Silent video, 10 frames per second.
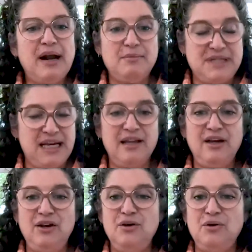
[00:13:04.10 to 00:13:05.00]
I'm
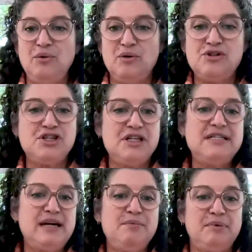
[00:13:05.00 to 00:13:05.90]
telling you, she's
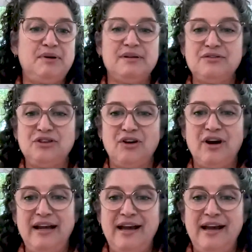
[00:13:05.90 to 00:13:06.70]
able, sorry,